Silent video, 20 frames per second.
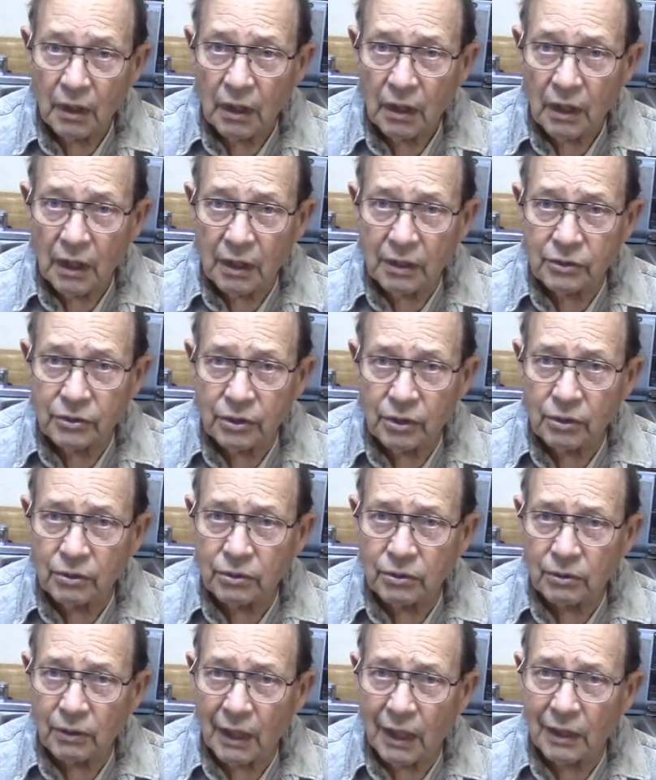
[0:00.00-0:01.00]
is you
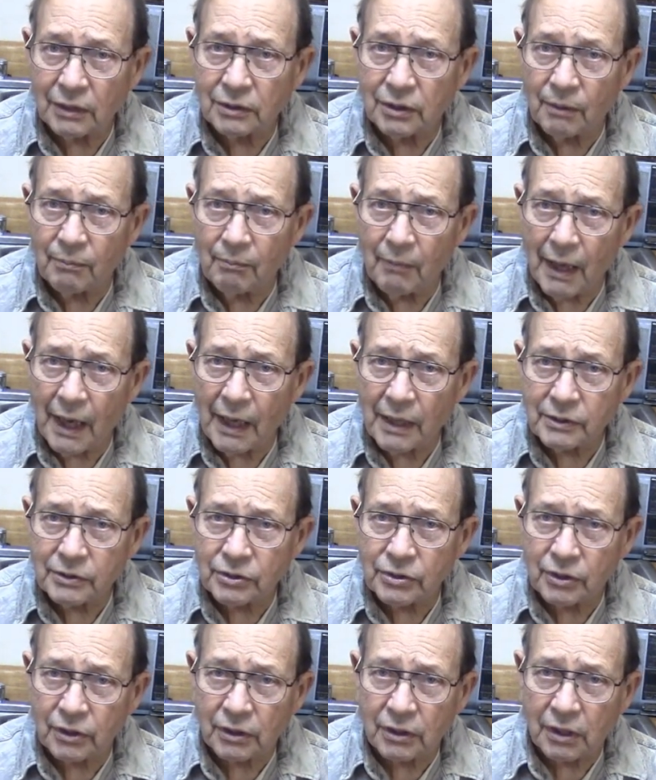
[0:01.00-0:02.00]
try to match
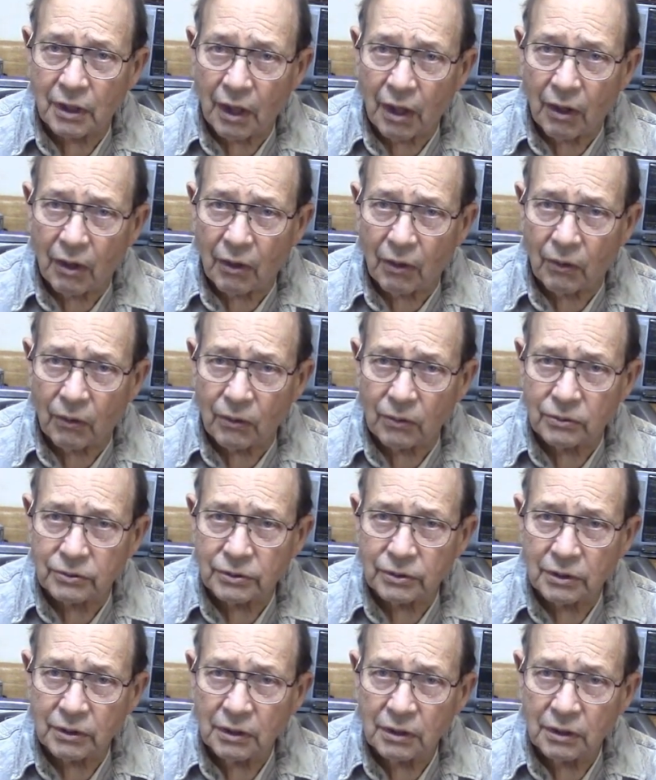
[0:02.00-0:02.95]
the calls